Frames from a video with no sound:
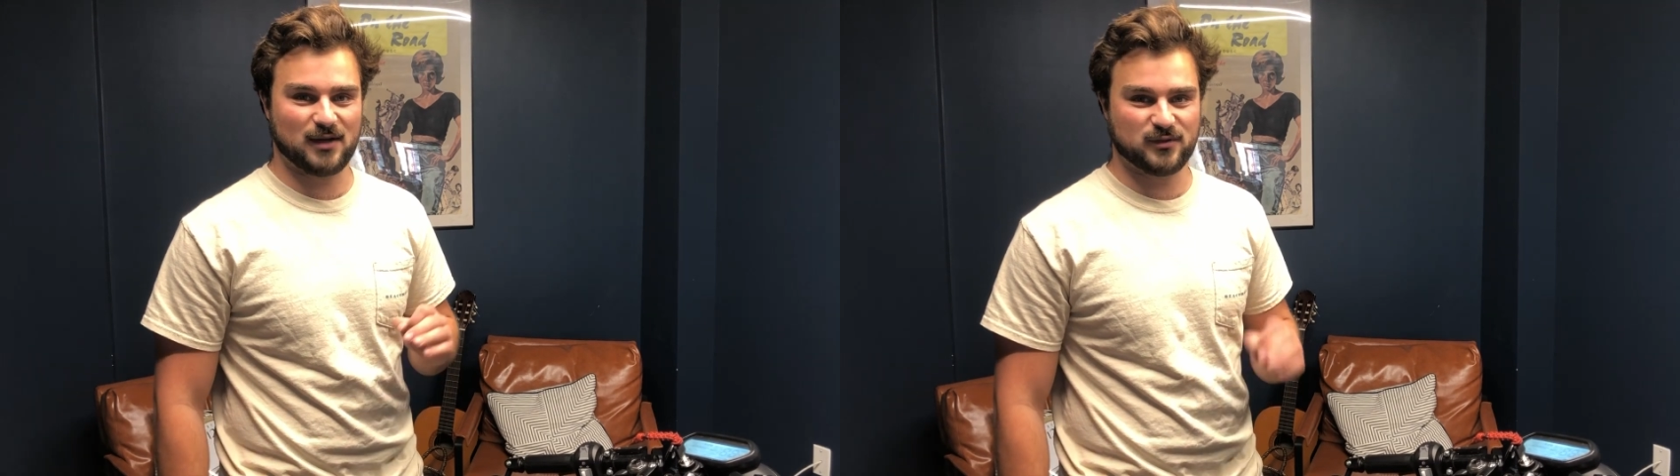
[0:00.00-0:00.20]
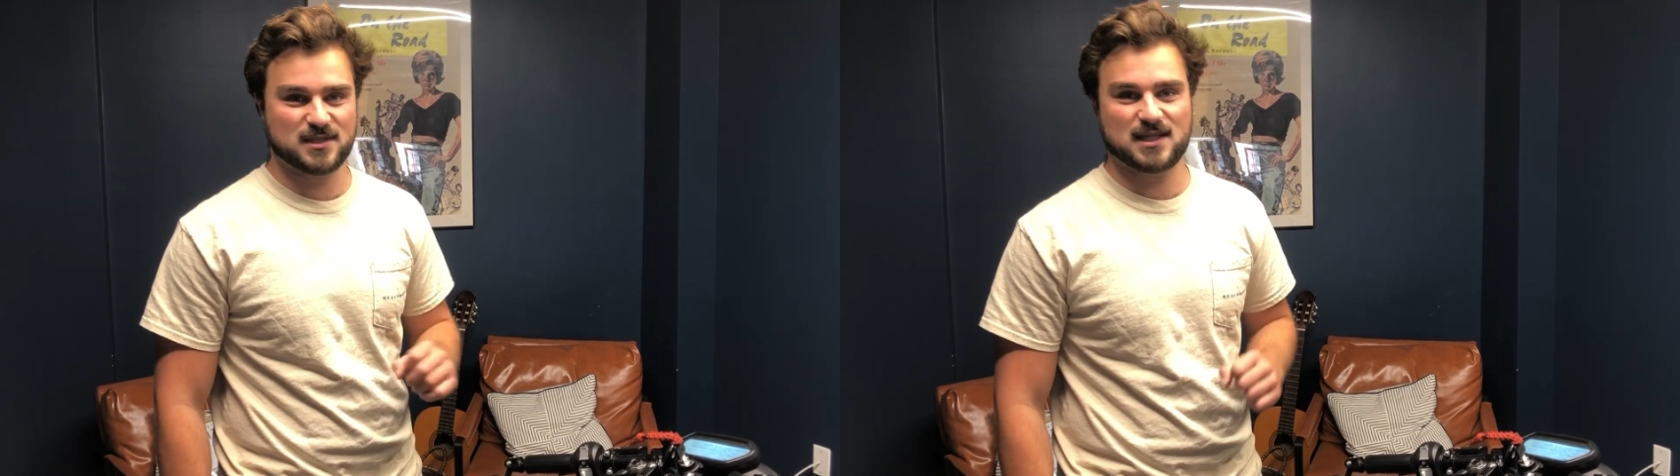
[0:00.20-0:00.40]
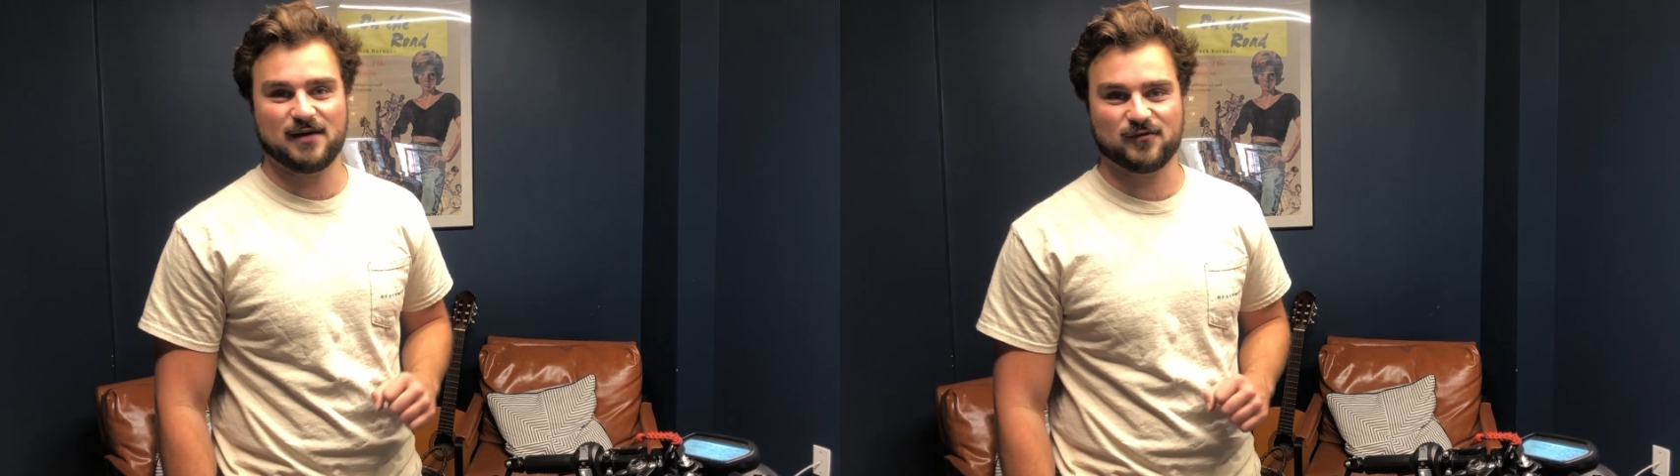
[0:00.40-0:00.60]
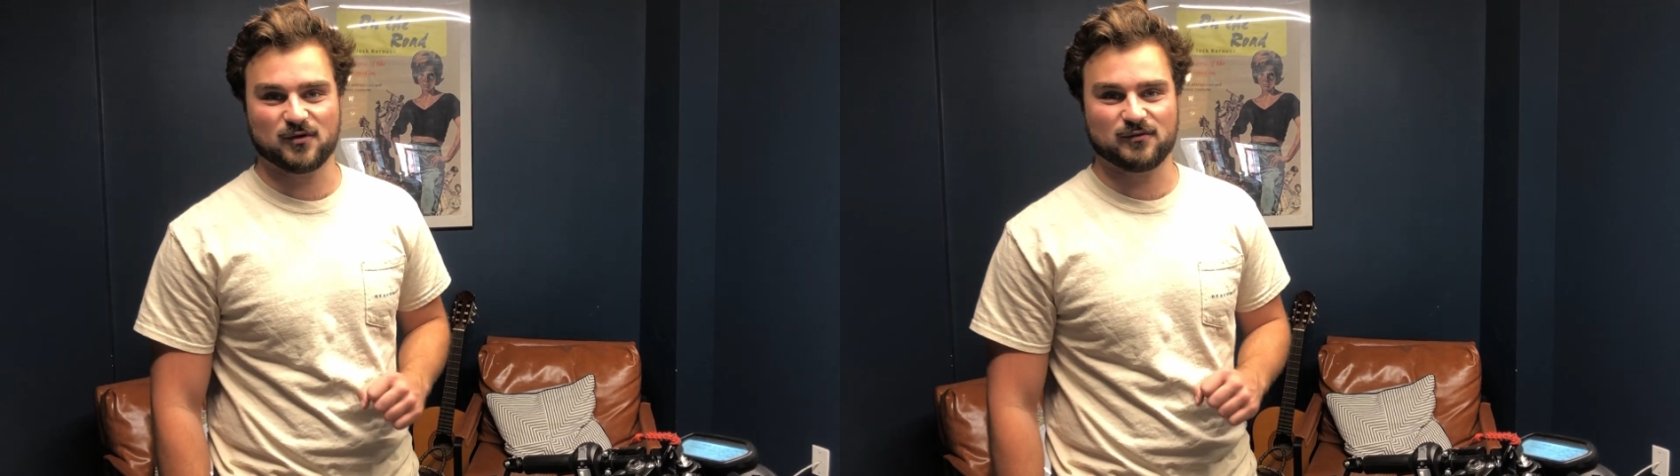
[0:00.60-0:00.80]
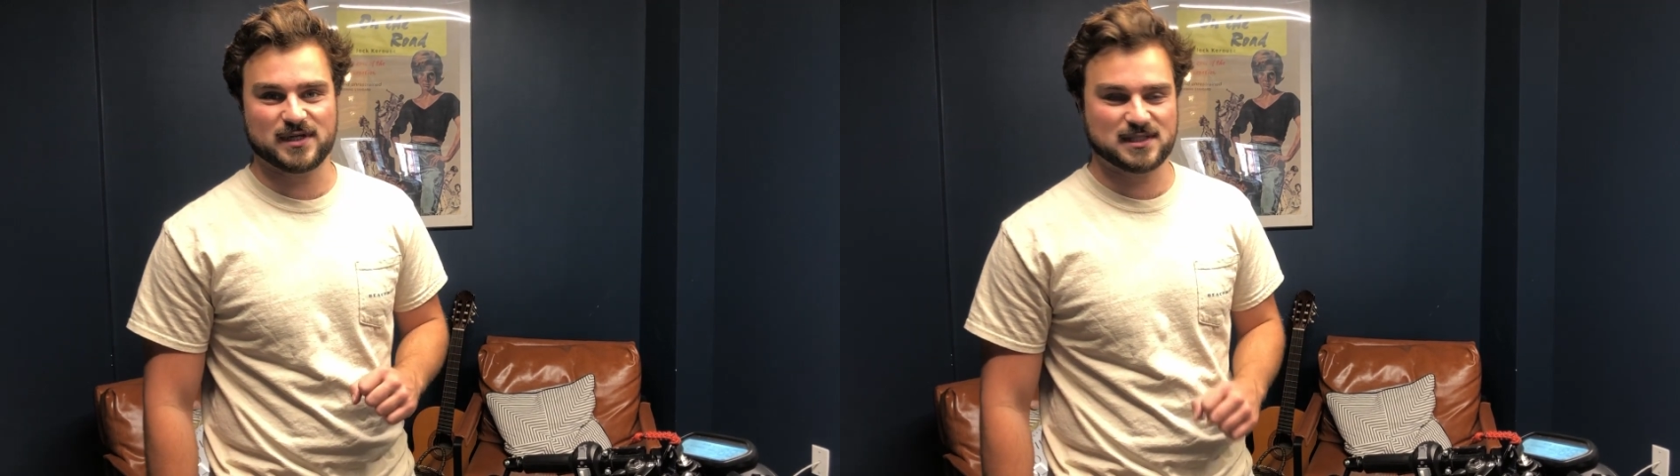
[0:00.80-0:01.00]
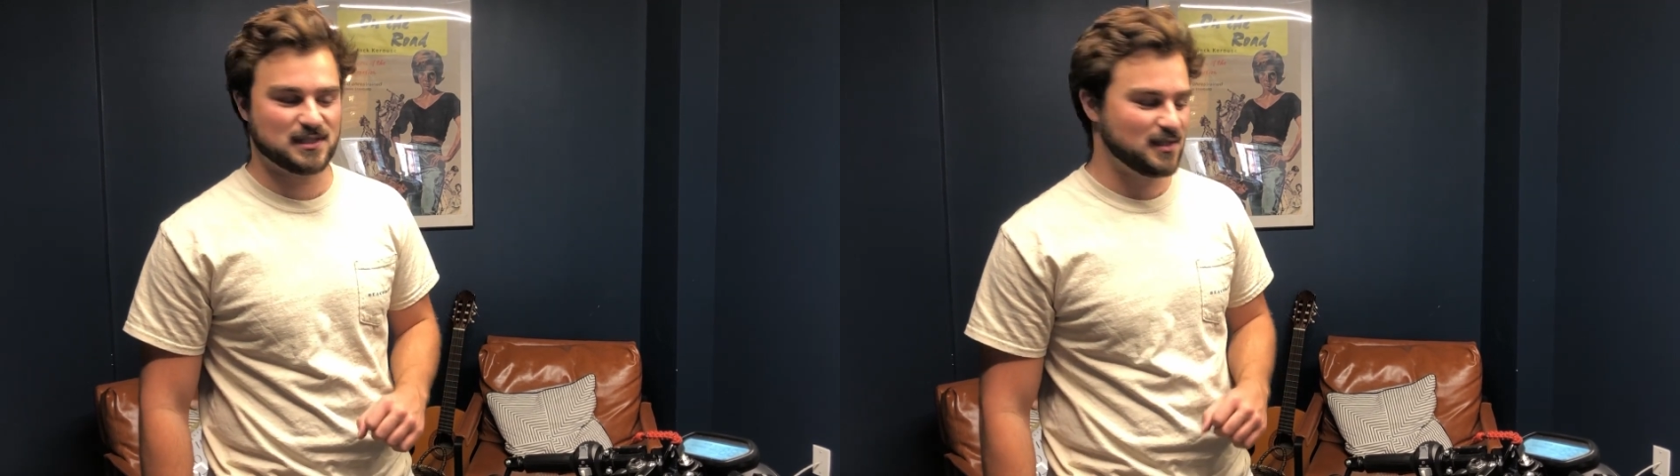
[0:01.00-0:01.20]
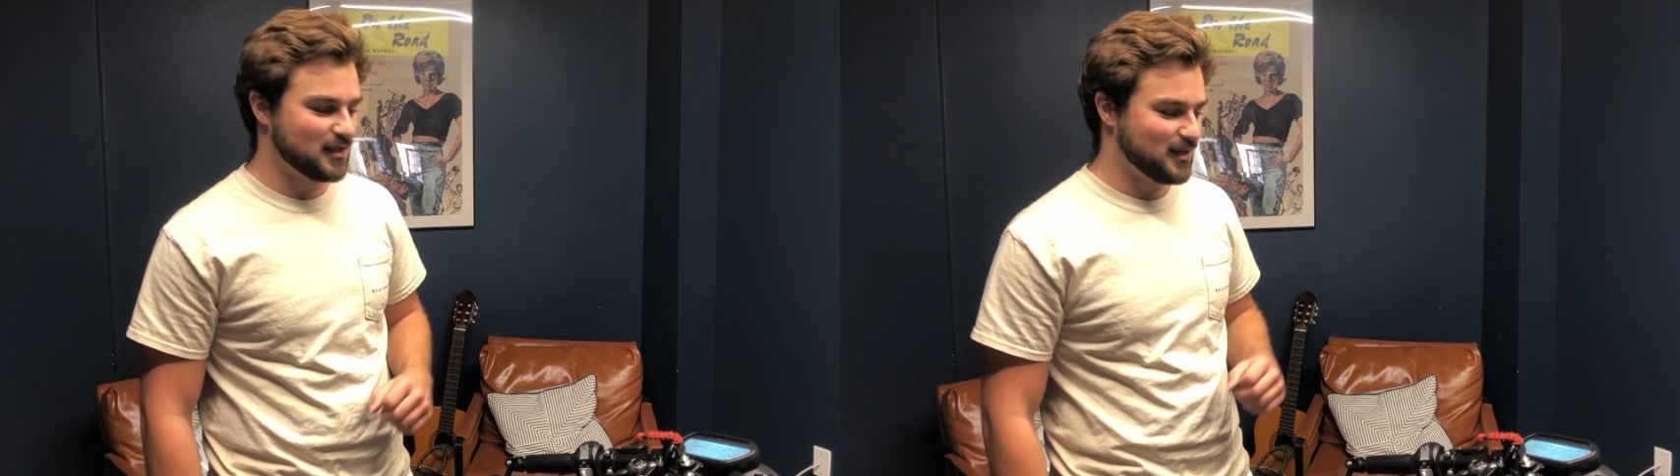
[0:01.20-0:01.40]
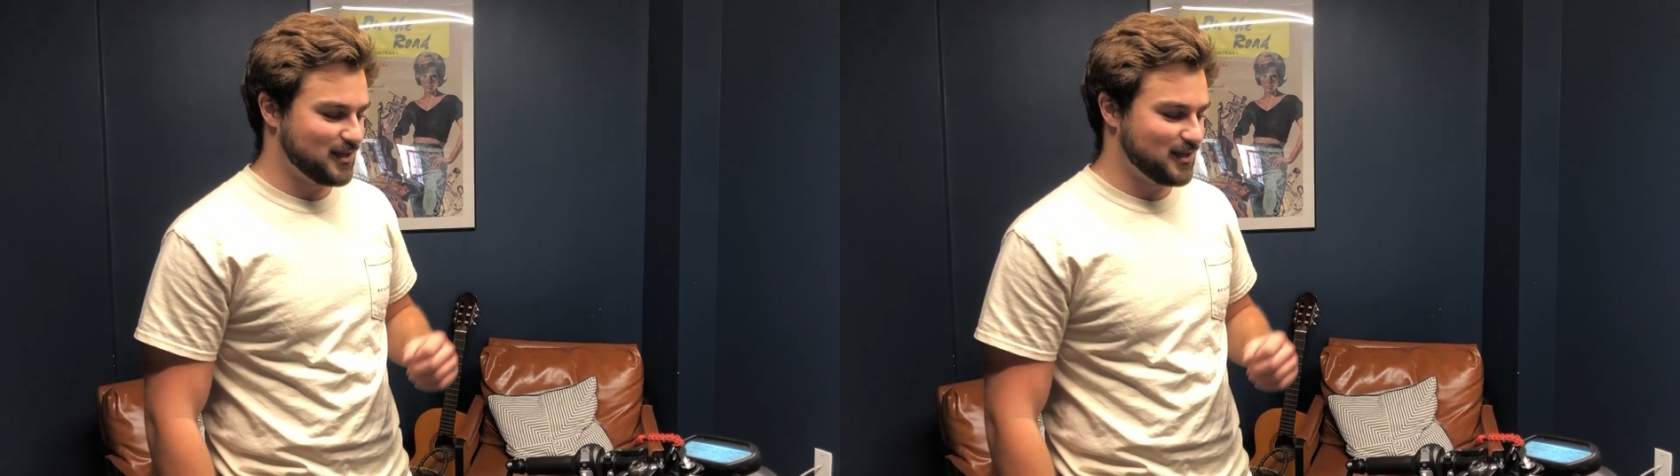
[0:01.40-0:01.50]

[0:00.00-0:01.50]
and we did that for a reason.